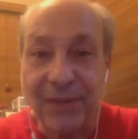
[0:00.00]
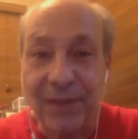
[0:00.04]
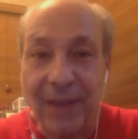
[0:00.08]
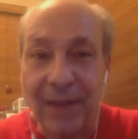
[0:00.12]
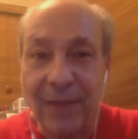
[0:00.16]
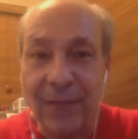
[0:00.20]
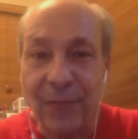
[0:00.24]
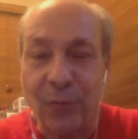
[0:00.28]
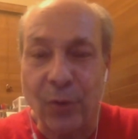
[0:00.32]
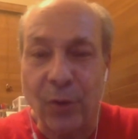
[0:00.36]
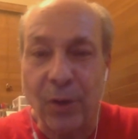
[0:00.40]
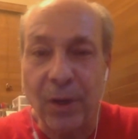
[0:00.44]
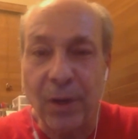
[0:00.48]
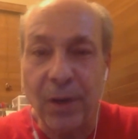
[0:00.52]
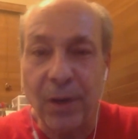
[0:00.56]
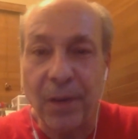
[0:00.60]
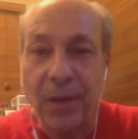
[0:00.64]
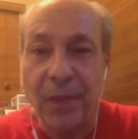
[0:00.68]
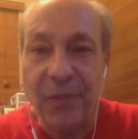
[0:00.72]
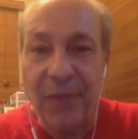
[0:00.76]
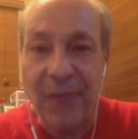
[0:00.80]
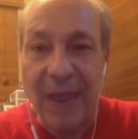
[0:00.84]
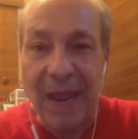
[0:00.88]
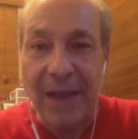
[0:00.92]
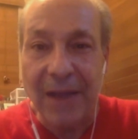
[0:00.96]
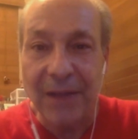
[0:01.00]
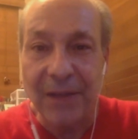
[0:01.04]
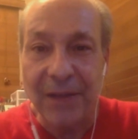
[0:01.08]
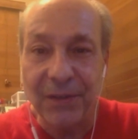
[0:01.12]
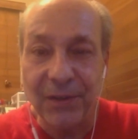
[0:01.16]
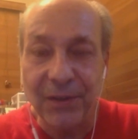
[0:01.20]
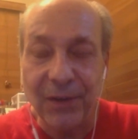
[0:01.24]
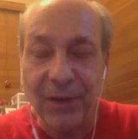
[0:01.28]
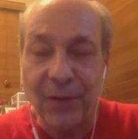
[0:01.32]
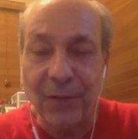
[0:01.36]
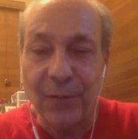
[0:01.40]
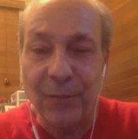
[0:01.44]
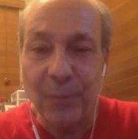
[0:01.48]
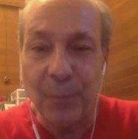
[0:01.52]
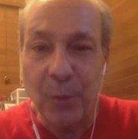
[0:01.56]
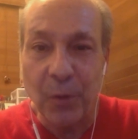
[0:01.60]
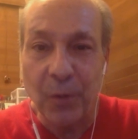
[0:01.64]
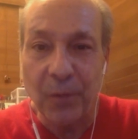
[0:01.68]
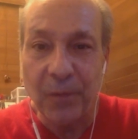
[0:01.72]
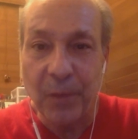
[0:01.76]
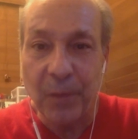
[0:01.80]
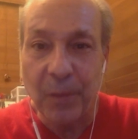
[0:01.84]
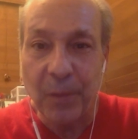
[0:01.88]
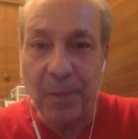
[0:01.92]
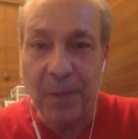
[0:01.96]
I've run 1,000 of them
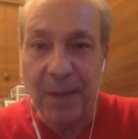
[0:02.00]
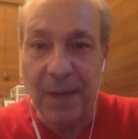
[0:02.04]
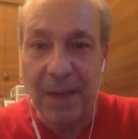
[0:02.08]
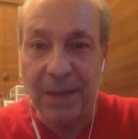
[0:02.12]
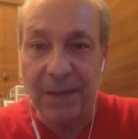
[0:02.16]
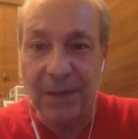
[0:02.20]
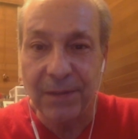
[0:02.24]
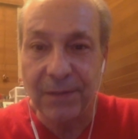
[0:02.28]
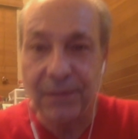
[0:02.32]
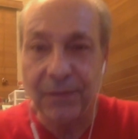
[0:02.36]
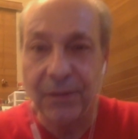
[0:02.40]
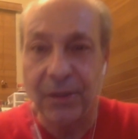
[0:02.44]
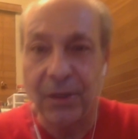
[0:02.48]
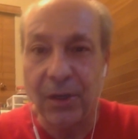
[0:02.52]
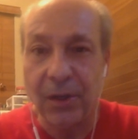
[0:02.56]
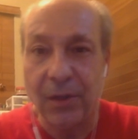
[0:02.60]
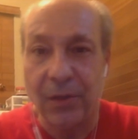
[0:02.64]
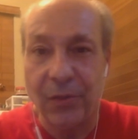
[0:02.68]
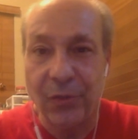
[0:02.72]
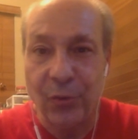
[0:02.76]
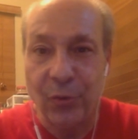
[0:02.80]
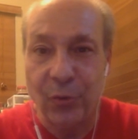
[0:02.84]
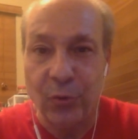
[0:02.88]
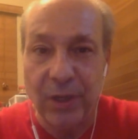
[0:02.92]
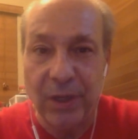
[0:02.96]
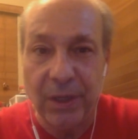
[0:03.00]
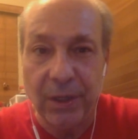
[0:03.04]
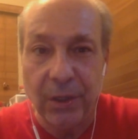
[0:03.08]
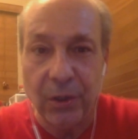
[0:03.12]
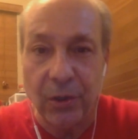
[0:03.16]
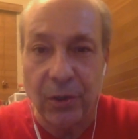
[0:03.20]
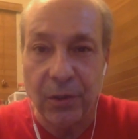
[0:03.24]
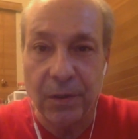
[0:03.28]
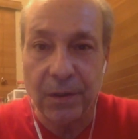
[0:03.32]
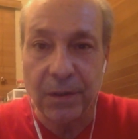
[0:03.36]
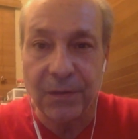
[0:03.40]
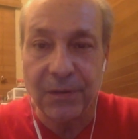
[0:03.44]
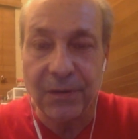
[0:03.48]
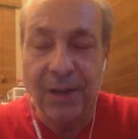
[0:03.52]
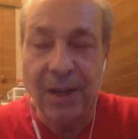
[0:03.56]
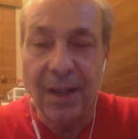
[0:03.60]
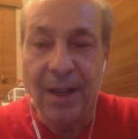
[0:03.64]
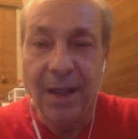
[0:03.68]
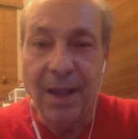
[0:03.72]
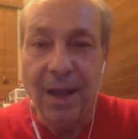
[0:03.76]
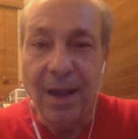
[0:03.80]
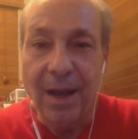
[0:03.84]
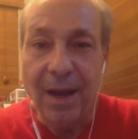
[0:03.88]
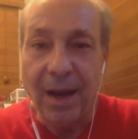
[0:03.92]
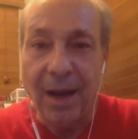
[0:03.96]
over the past 30 years.
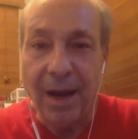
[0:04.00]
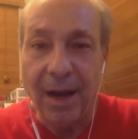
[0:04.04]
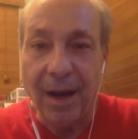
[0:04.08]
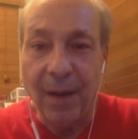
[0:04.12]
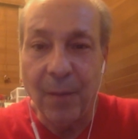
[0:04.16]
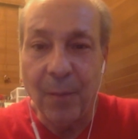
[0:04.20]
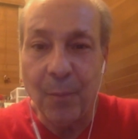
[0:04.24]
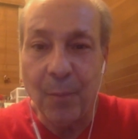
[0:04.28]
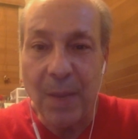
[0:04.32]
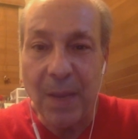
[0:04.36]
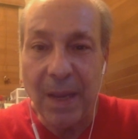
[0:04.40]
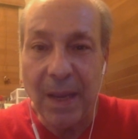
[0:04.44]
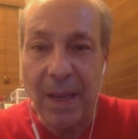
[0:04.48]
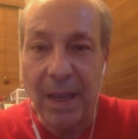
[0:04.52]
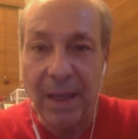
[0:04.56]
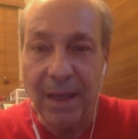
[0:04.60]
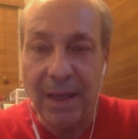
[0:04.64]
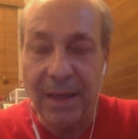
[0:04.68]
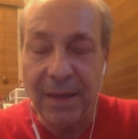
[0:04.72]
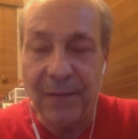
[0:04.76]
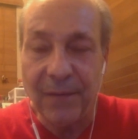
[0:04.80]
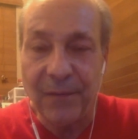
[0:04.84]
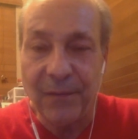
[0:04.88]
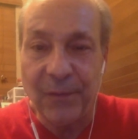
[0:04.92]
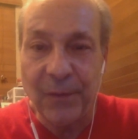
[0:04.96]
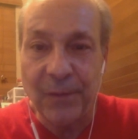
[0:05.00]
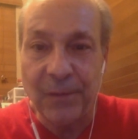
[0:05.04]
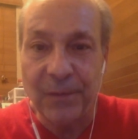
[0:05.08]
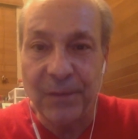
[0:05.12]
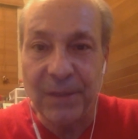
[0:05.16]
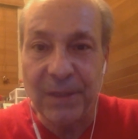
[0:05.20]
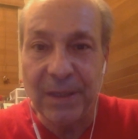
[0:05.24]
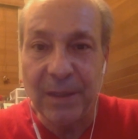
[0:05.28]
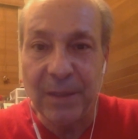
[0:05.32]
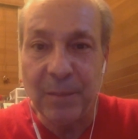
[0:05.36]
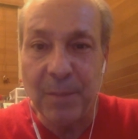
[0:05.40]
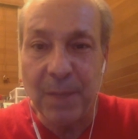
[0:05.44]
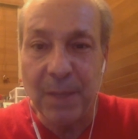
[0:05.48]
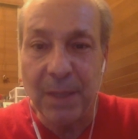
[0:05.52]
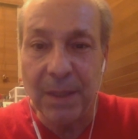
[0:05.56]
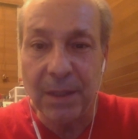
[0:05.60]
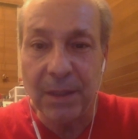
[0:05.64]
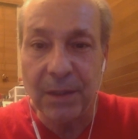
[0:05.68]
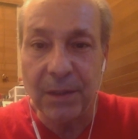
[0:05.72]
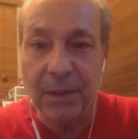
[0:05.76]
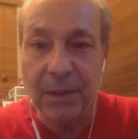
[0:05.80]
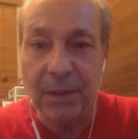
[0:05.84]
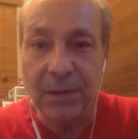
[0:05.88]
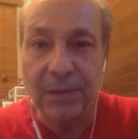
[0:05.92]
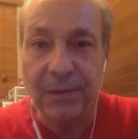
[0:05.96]
And in 15
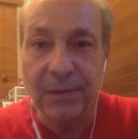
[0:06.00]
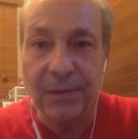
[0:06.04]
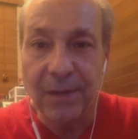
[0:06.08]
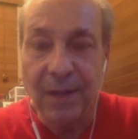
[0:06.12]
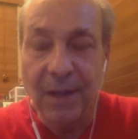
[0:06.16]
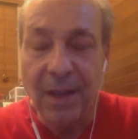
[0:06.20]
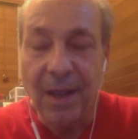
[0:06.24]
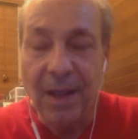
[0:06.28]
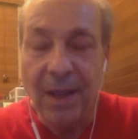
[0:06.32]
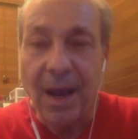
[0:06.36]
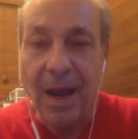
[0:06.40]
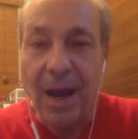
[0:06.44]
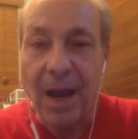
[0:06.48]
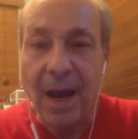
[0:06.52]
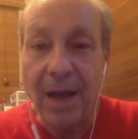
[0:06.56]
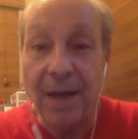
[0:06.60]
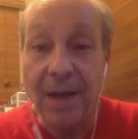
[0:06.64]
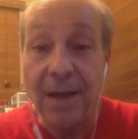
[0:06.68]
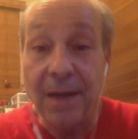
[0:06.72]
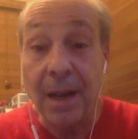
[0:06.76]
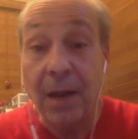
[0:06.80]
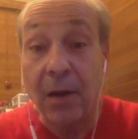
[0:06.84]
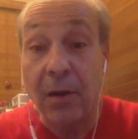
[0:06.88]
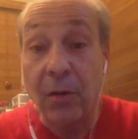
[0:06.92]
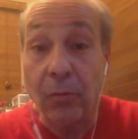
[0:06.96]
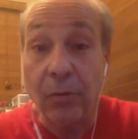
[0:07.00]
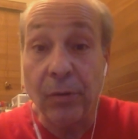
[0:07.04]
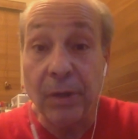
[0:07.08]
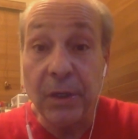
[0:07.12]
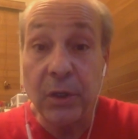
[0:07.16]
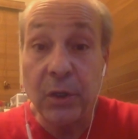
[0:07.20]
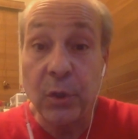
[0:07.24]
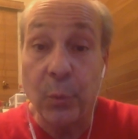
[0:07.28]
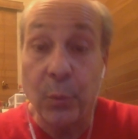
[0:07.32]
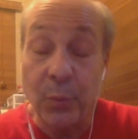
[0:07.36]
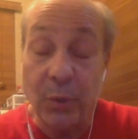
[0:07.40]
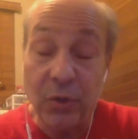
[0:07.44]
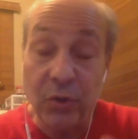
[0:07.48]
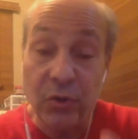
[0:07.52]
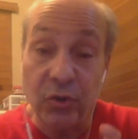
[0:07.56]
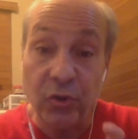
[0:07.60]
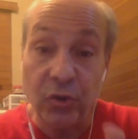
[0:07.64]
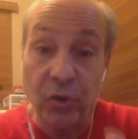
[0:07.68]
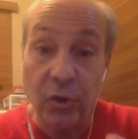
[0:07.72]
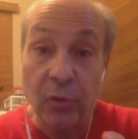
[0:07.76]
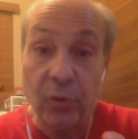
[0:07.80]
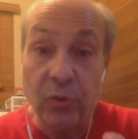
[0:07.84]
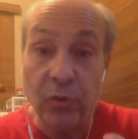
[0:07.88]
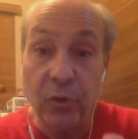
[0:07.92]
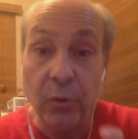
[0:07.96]
minutes, not only can we
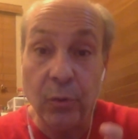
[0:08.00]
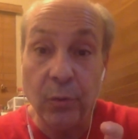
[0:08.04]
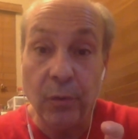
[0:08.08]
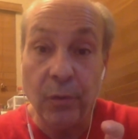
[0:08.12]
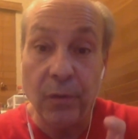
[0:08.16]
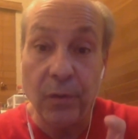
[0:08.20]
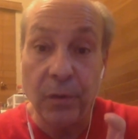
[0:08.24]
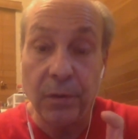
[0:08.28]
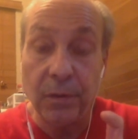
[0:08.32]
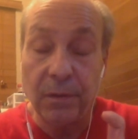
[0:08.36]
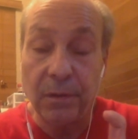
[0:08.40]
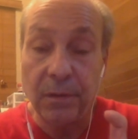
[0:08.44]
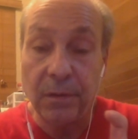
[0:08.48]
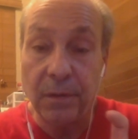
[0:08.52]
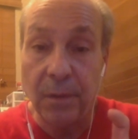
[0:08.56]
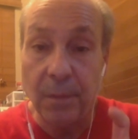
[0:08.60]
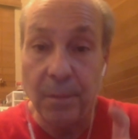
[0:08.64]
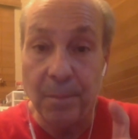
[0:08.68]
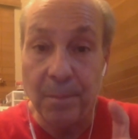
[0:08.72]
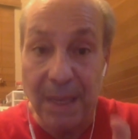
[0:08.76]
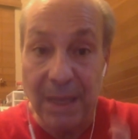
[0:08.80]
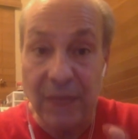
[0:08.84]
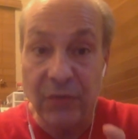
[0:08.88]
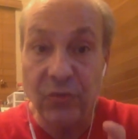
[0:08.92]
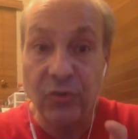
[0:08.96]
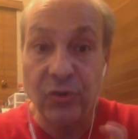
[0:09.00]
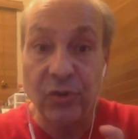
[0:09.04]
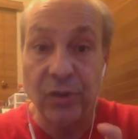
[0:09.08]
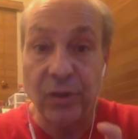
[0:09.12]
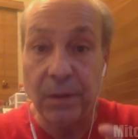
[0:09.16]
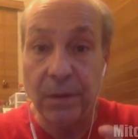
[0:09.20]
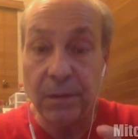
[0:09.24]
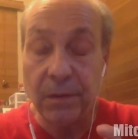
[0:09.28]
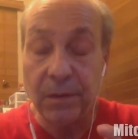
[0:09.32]
show you the dimensions,